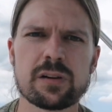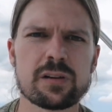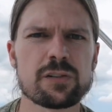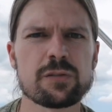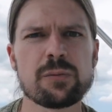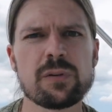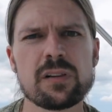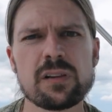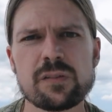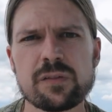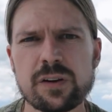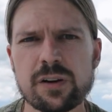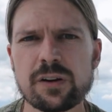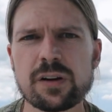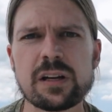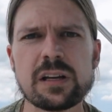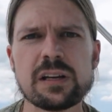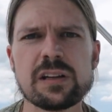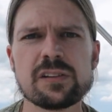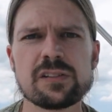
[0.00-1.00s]
It's really
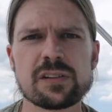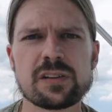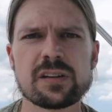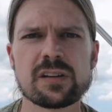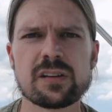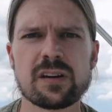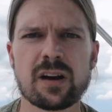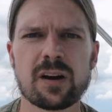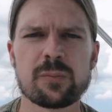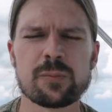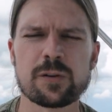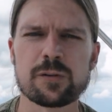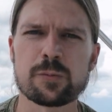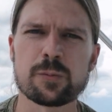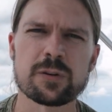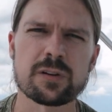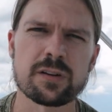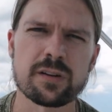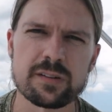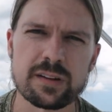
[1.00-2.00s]
very easy. Um, there's
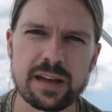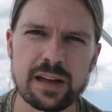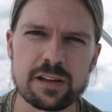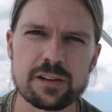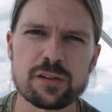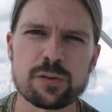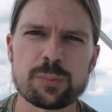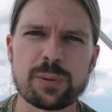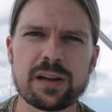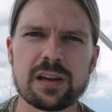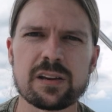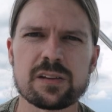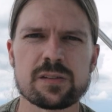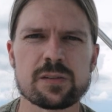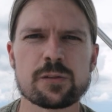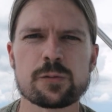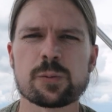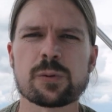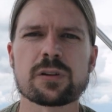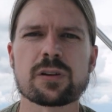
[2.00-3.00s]
one called Headspace,
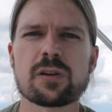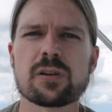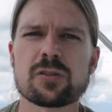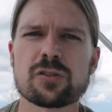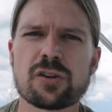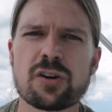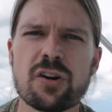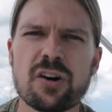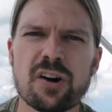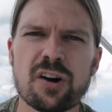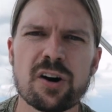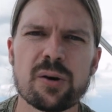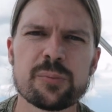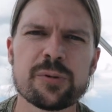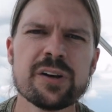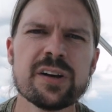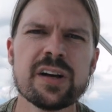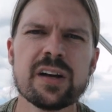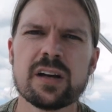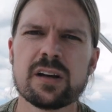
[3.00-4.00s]
there's one called Calm.
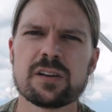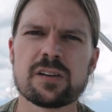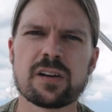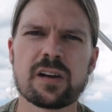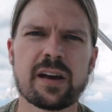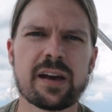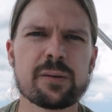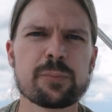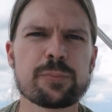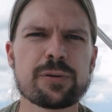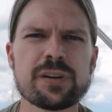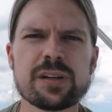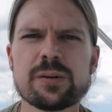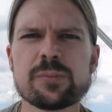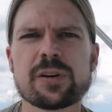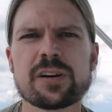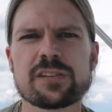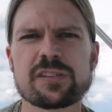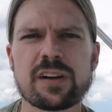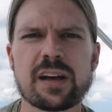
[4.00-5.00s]
Eh, pretty
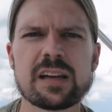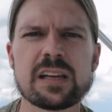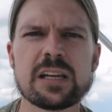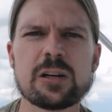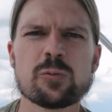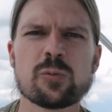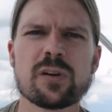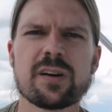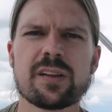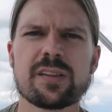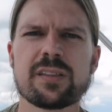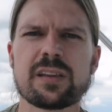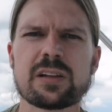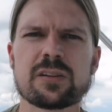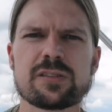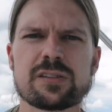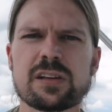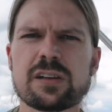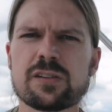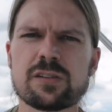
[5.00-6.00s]
much any one.
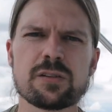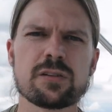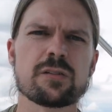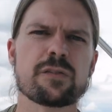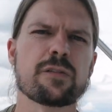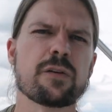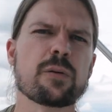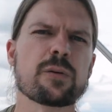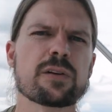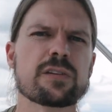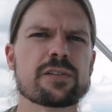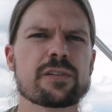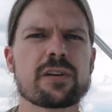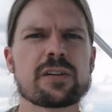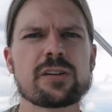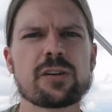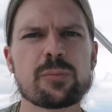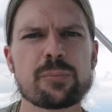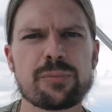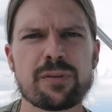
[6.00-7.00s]
They'll teach you to focus
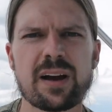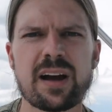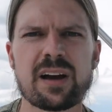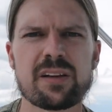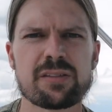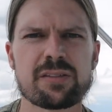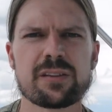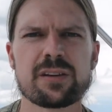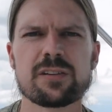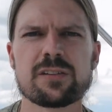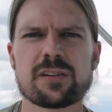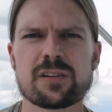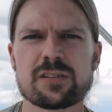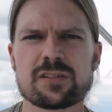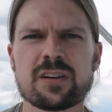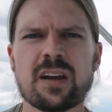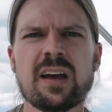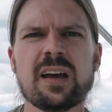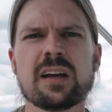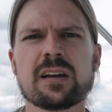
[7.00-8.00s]
on your breath and
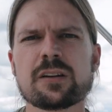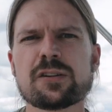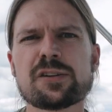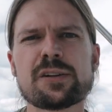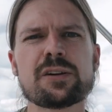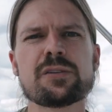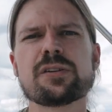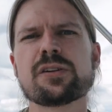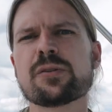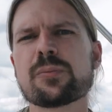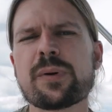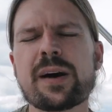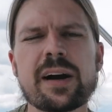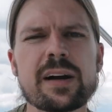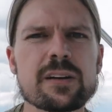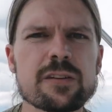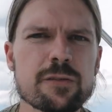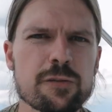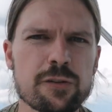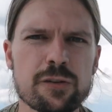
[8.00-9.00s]
just clear your
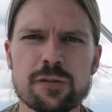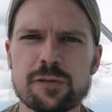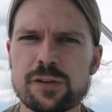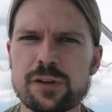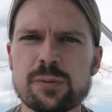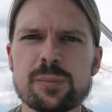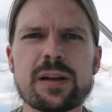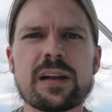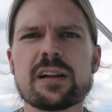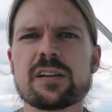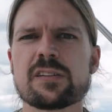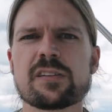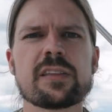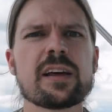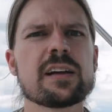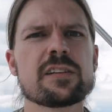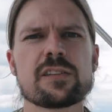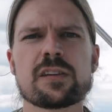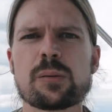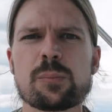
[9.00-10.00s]
mind for a few minutes.
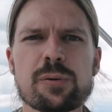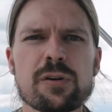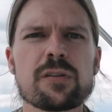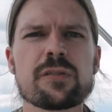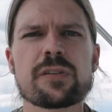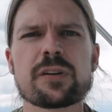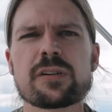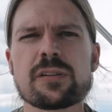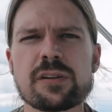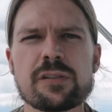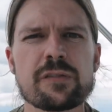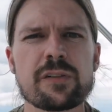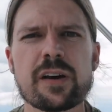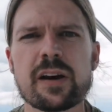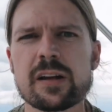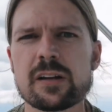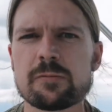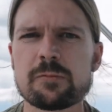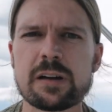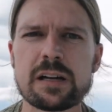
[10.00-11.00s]
That's a perfectly
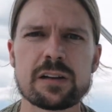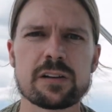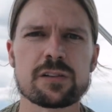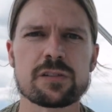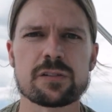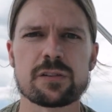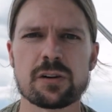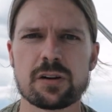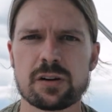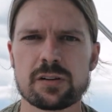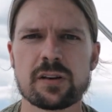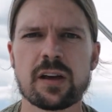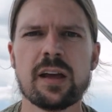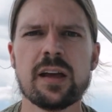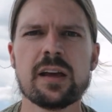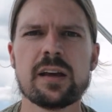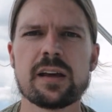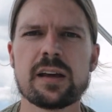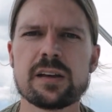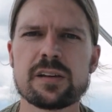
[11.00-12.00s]
fine way to start.
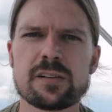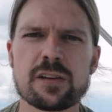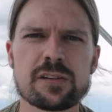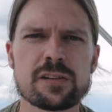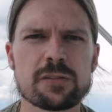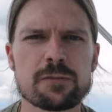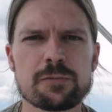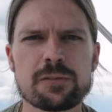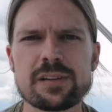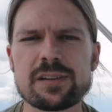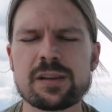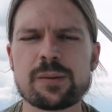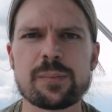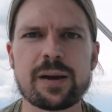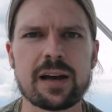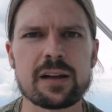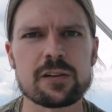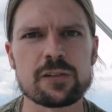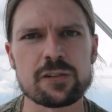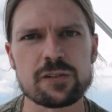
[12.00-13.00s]
It doesn't really
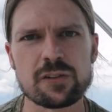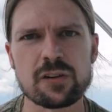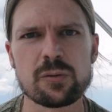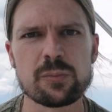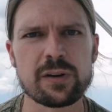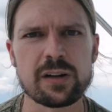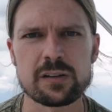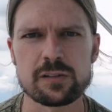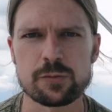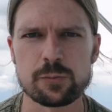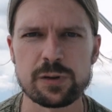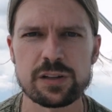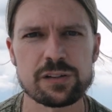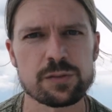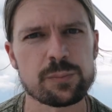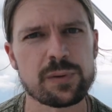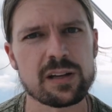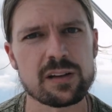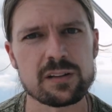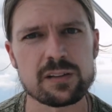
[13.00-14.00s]
matter so much
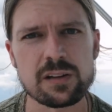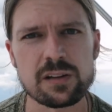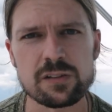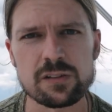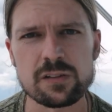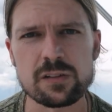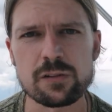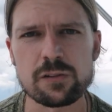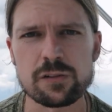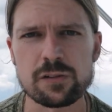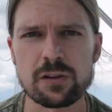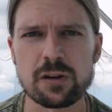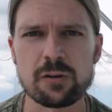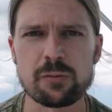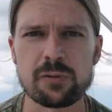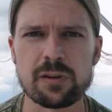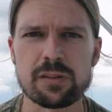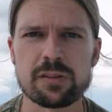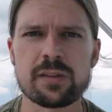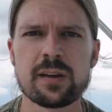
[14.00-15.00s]
which meditation you start
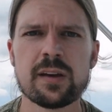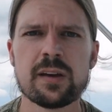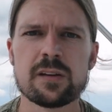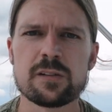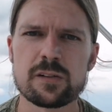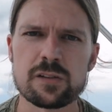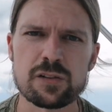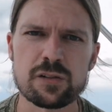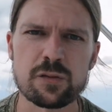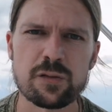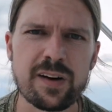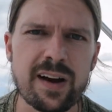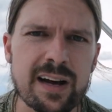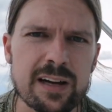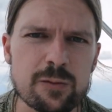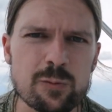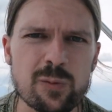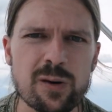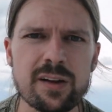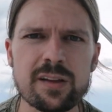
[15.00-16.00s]
with. Just
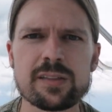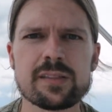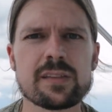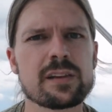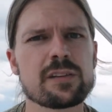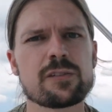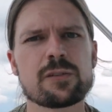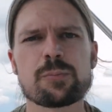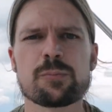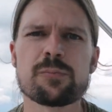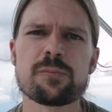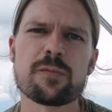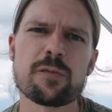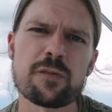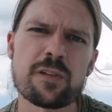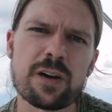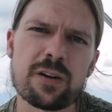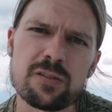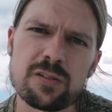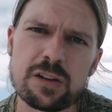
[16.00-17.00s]
find one that's
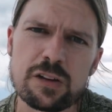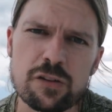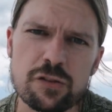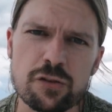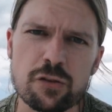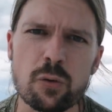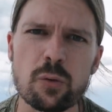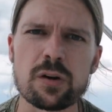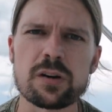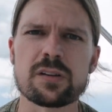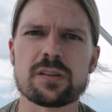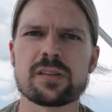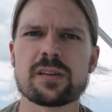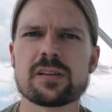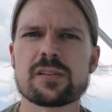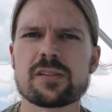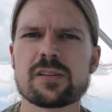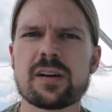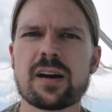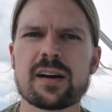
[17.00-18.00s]
fairly short,
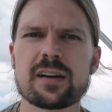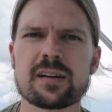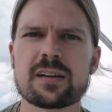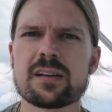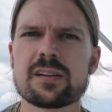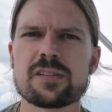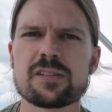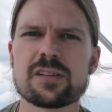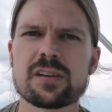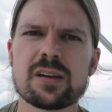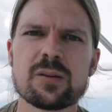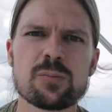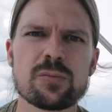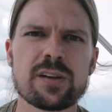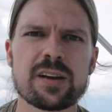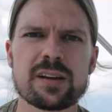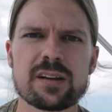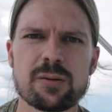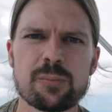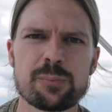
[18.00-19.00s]
that's not going to seem
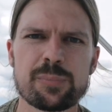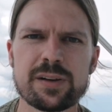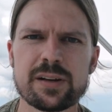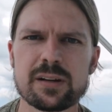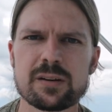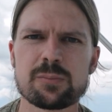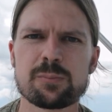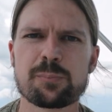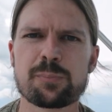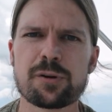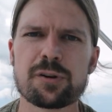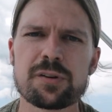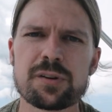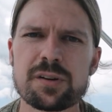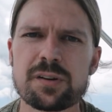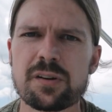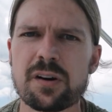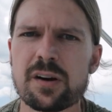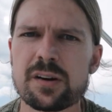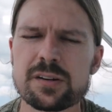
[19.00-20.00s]
like a big
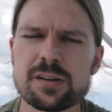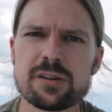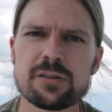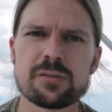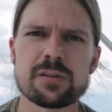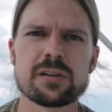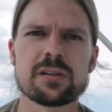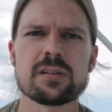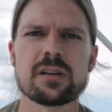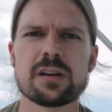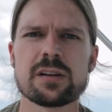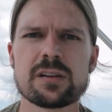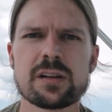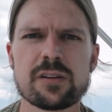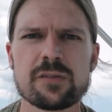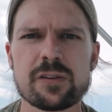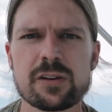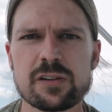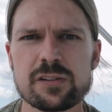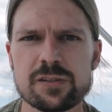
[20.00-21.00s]
burden on you, and, and
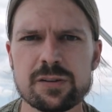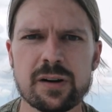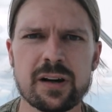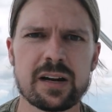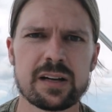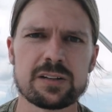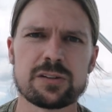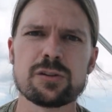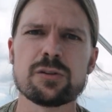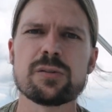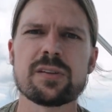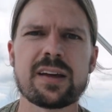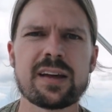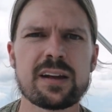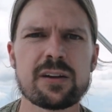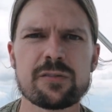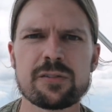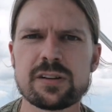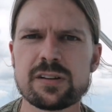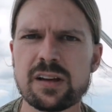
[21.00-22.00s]
give it a try. Do that
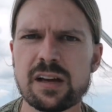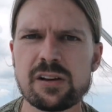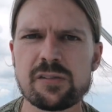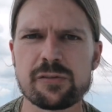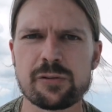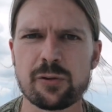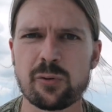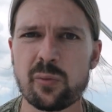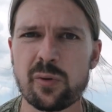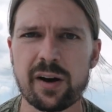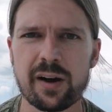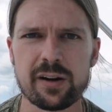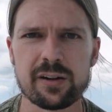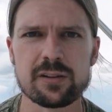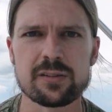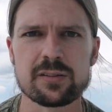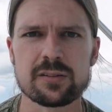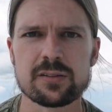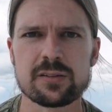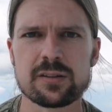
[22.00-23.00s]
every day for a while.